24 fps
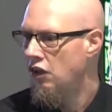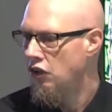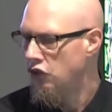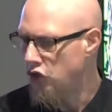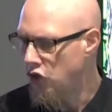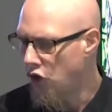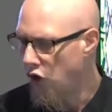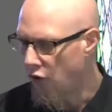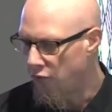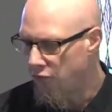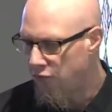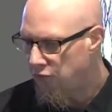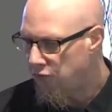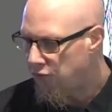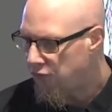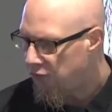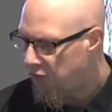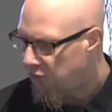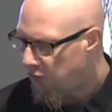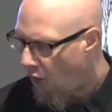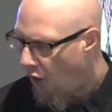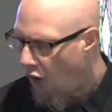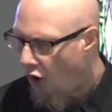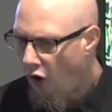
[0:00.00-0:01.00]
to
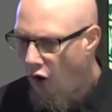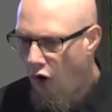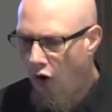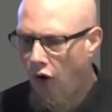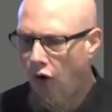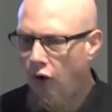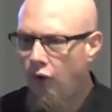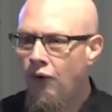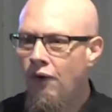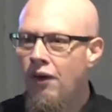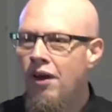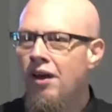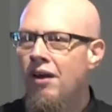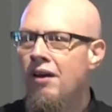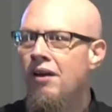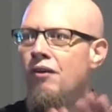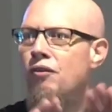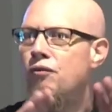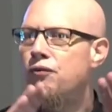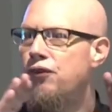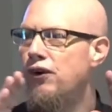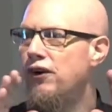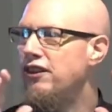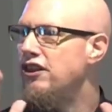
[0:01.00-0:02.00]
fall
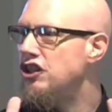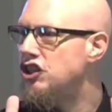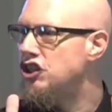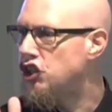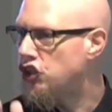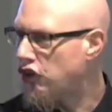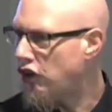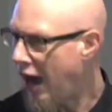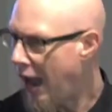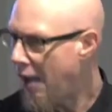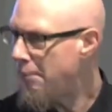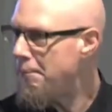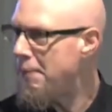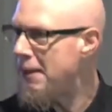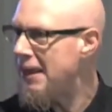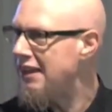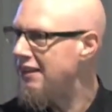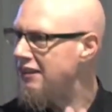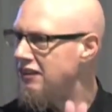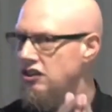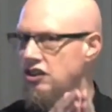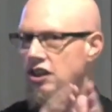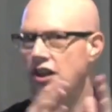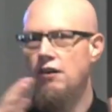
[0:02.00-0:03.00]
for the
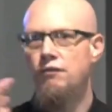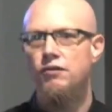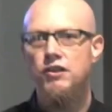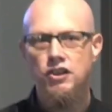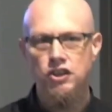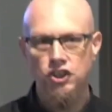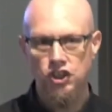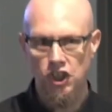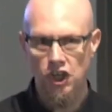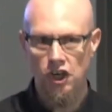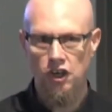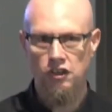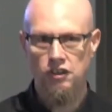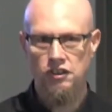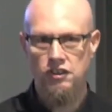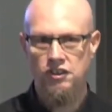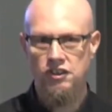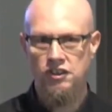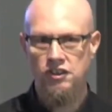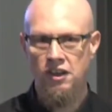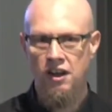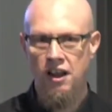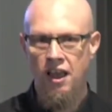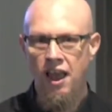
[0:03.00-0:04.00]
trappings of the
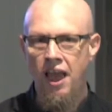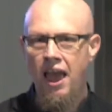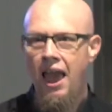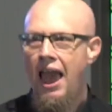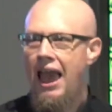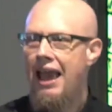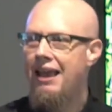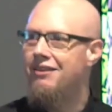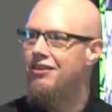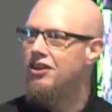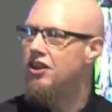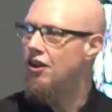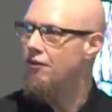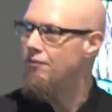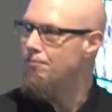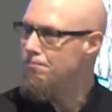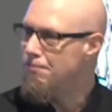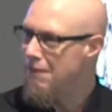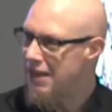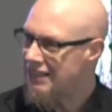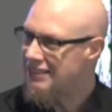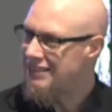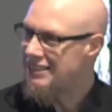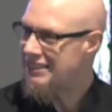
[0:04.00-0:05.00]
church and to
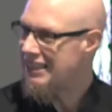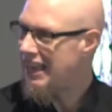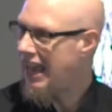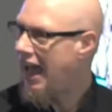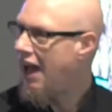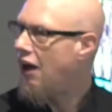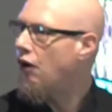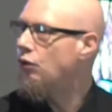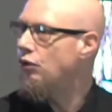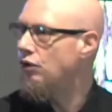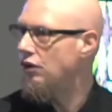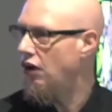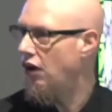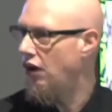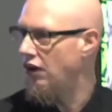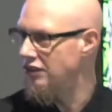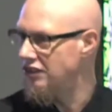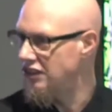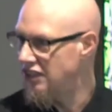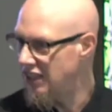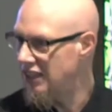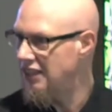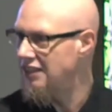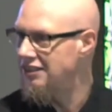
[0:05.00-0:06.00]
miss out
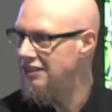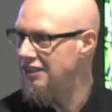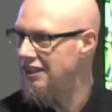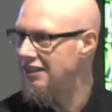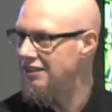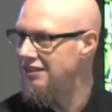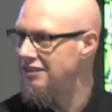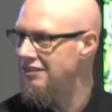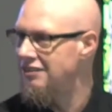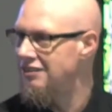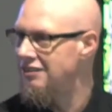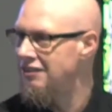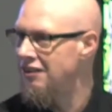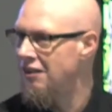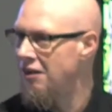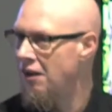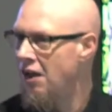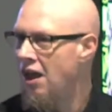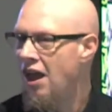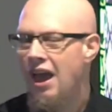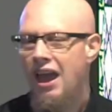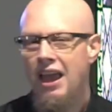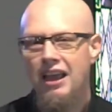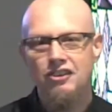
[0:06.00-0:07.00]
on Jesus.
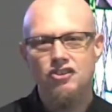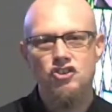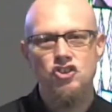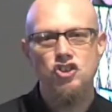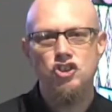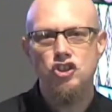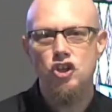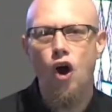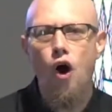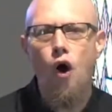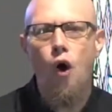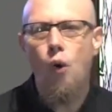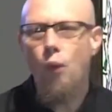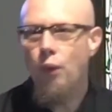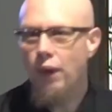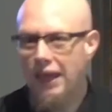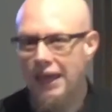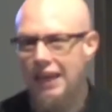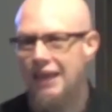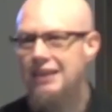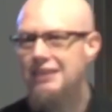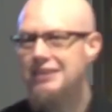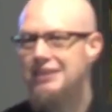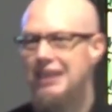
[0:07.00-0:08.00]
It's so
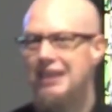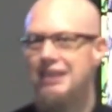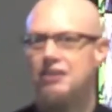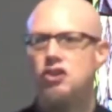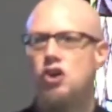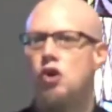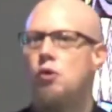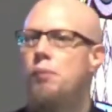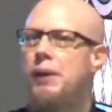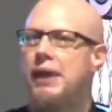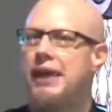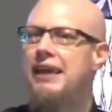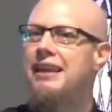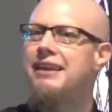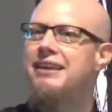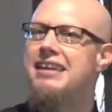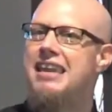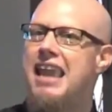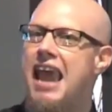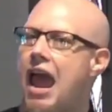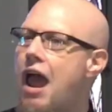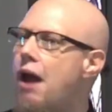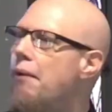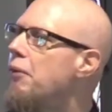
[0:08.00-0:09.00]
easy to be
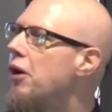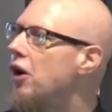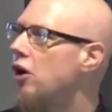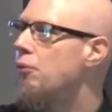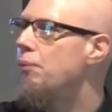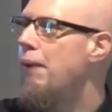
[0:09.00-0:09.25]
enamored